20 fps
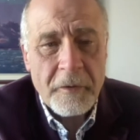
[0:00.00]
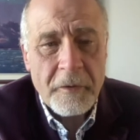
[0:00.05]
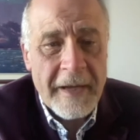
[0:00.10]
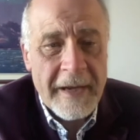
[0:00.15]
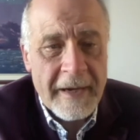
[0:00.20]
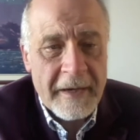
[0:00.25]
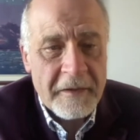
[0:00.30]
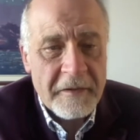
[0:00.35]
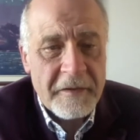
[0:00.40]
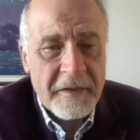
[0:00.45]

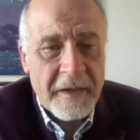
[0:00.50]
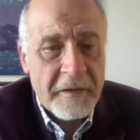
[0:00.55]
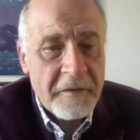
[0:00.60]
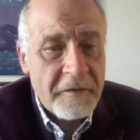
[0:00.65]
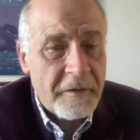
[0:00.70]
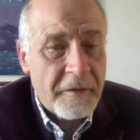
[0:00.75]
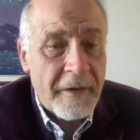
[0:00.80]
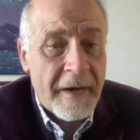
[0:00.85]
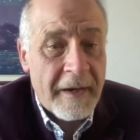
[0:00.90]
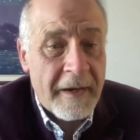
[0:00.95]

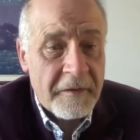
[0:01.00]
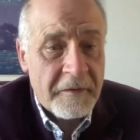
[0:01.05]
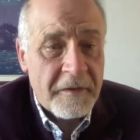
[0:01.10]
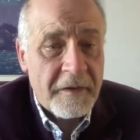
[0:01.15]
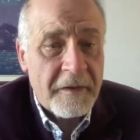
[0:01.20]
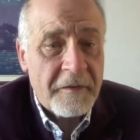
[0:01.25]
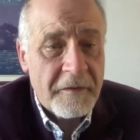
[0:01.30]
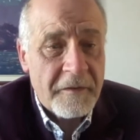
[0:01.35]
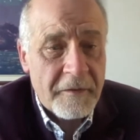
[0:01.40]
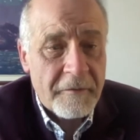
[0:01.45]
access or
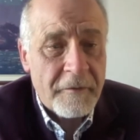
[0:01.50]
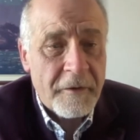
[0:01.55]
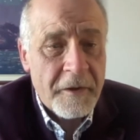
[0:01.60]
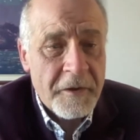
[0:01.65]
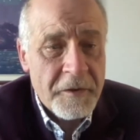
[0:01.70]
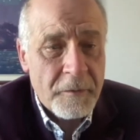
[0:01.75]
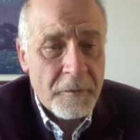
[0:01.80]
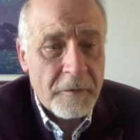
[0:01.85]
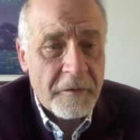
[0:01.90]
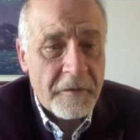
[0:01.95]
access to
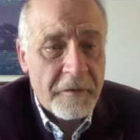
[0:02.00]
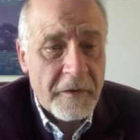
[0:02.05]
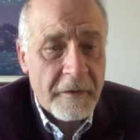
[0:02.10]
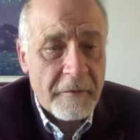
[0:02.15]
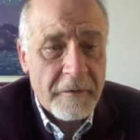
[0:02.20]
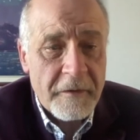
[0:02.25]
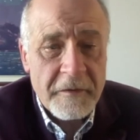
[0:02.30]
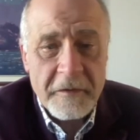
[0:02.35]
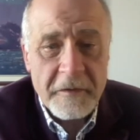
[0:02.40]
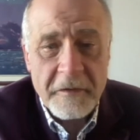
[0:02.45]
virtual
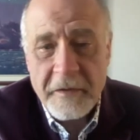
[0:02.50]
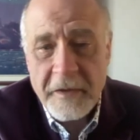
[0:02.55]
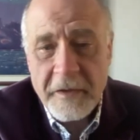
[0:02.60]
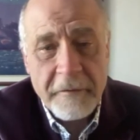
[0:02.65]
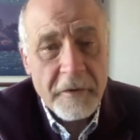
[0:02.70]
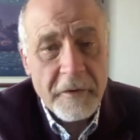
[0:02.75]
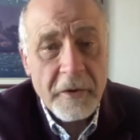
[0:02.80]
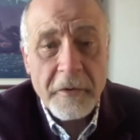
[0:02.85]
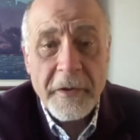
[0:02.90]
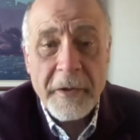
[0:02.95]
services,
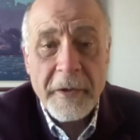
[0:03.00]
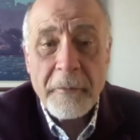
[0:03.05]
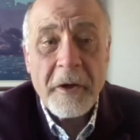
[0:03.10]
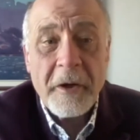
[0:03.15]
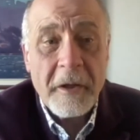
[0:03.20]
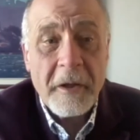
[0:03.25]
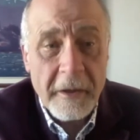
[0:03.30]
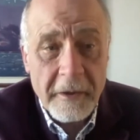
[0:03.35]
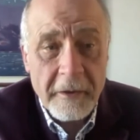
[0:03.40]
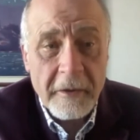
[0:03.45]
even though they were
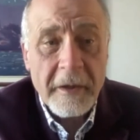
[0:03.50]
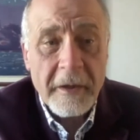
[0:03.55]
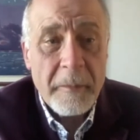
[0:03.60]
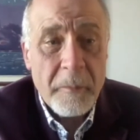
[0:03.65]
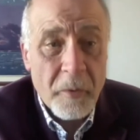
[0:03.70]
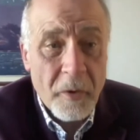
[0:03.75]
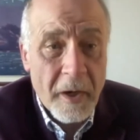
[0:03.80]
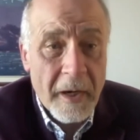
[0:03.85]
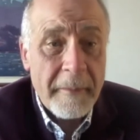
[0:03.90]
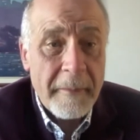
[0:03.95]
clearly
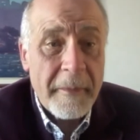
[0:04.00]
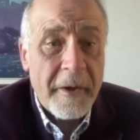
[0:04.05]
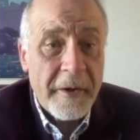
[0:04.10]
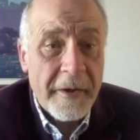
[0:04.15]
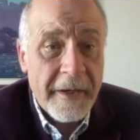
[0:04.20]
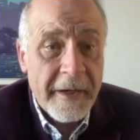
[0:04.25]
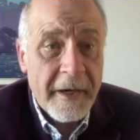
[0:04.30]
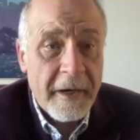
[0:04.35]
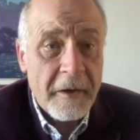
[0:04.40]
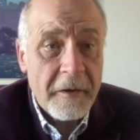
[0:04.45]
primary
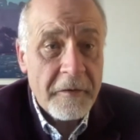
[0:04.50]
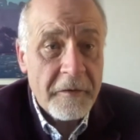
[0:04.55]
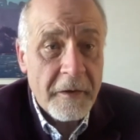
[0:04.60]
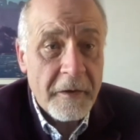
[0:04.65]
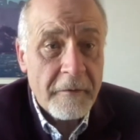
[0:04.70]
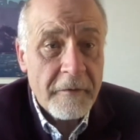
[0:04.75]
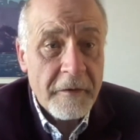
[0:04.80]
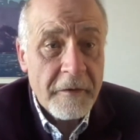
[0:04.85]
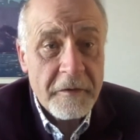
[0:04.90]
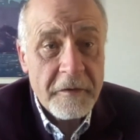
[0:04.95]
care
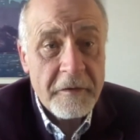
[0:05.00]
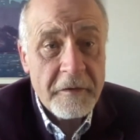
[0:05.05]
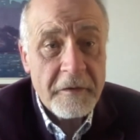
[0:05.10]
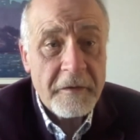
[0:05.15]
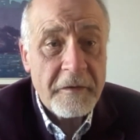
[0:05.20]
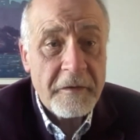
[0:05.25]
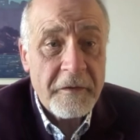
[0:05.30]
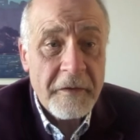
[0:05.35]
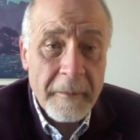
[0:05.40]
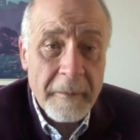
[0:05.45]
services,
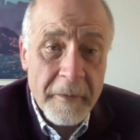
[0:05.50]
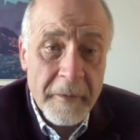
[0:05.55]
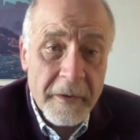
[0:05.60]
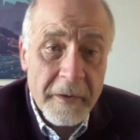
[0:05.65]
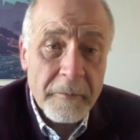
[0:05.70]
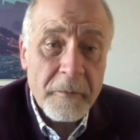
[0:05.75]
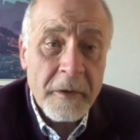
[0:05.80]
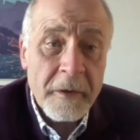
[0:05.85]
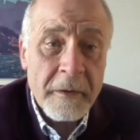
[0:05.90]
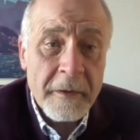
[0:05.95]
and some of
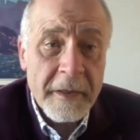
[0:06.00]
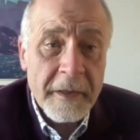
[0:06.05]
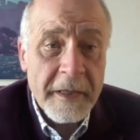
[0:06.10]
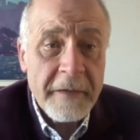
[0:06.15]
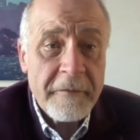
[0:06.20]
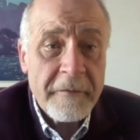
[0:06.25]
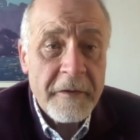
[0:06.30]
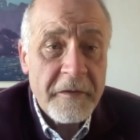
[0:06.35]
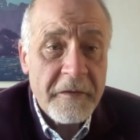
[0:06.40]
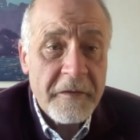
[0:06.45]
them were
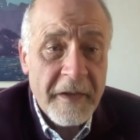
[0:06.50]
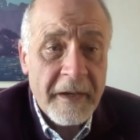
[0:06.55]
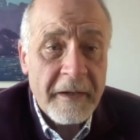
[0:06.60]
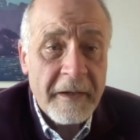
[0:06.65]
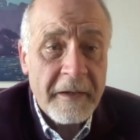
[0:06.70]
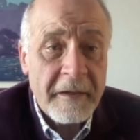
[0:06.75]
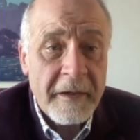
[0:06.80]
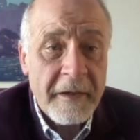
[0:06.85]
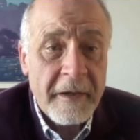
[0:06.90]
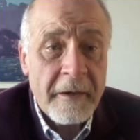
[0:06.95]
even
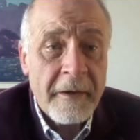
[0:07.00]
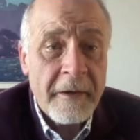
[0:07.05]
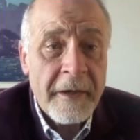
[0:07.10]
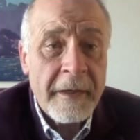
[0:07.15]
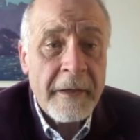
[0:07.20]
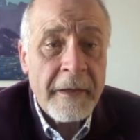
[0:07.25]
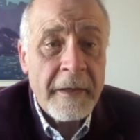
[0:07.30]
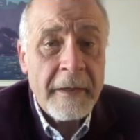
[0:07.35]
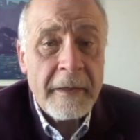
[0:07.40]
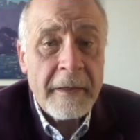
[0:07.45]

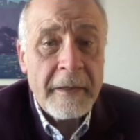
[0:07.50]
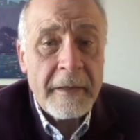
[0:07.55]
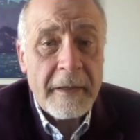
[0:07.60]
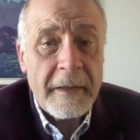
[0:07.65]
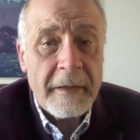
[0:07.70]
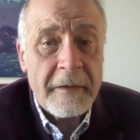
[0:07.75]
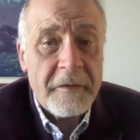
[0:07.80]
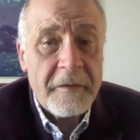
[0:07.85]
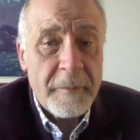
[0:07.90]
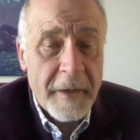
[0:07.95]
secondary
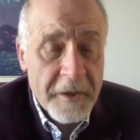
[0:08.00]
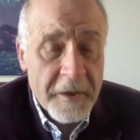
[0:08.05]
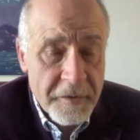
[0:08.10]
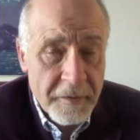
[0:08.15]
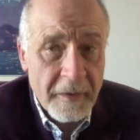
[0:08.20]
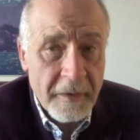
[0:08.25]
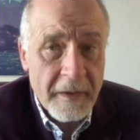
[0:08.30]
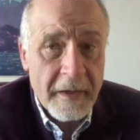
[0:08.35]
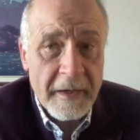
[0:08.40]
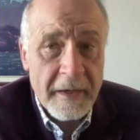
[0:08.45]
and
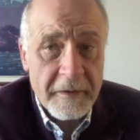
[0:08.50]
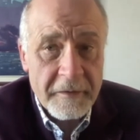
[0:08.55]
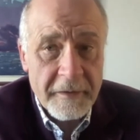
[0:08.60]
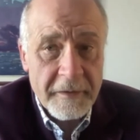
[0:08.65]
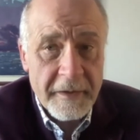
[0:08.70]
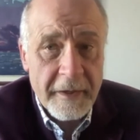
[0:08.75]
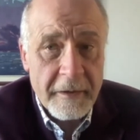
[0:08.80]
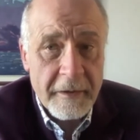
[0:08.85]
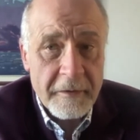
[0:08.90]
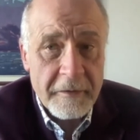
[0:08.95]
specialized
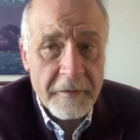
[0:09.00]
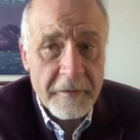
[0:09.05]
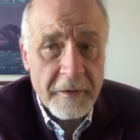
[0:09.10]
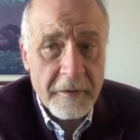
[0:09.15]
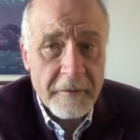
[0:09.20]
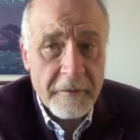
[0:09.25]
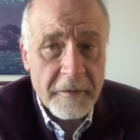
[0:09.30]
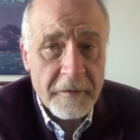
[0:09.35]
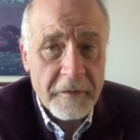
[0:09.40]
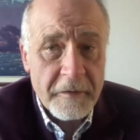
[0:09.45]
care
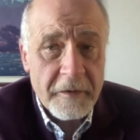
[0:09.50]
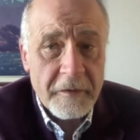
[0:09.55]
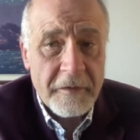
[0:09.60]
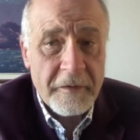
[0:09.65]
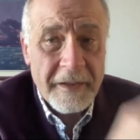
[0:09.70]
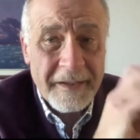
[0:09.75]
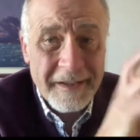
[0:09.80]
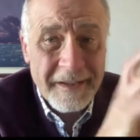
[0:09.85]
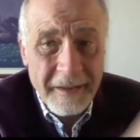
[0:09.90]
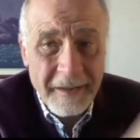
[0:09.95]
services
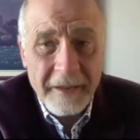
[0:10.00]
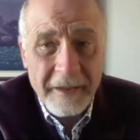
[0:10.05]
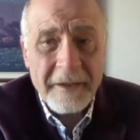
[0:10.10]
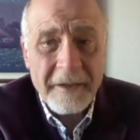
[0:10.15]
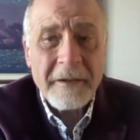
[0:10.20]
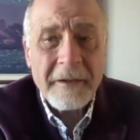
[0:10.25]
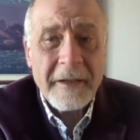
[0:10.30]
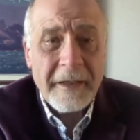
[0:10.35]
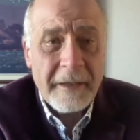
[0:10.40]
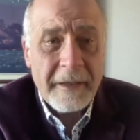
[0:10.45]
that
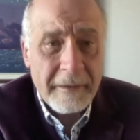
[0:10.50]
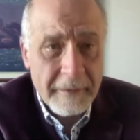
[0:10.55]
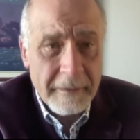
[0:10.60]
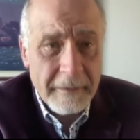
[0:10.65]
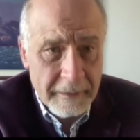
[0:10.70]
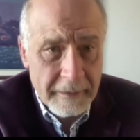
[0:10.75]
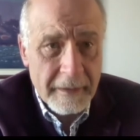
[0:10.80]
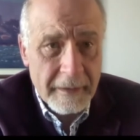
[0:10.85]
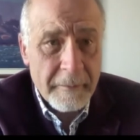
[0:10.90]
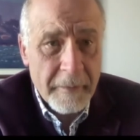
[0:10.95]
clearly
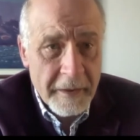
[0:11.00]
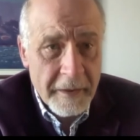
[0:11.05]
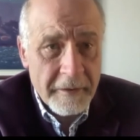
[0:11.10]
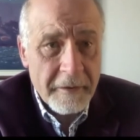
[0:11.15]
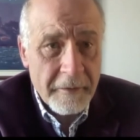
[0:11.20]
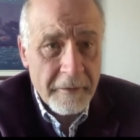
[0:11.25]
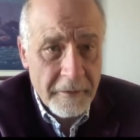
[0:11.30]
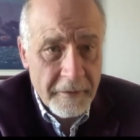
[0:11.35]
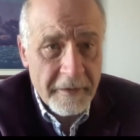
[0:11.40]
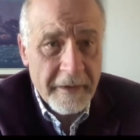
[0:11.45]
come
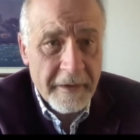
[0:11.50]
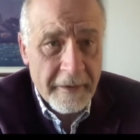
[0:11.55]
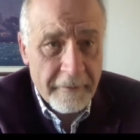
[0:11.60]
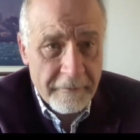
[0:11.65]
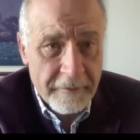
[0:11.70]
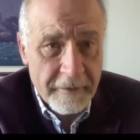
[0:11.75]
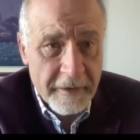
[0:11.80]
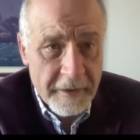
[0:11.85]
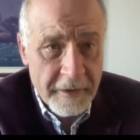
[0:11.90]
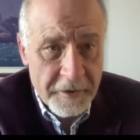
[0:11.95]
under the
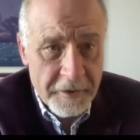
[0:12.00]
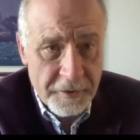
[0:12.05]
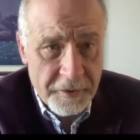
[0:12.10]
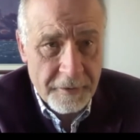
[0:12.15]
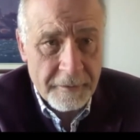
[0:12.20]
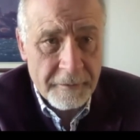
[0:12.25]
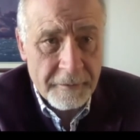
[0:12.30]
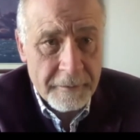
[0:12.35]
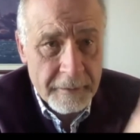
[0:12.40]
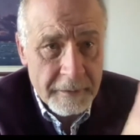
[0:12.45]
definition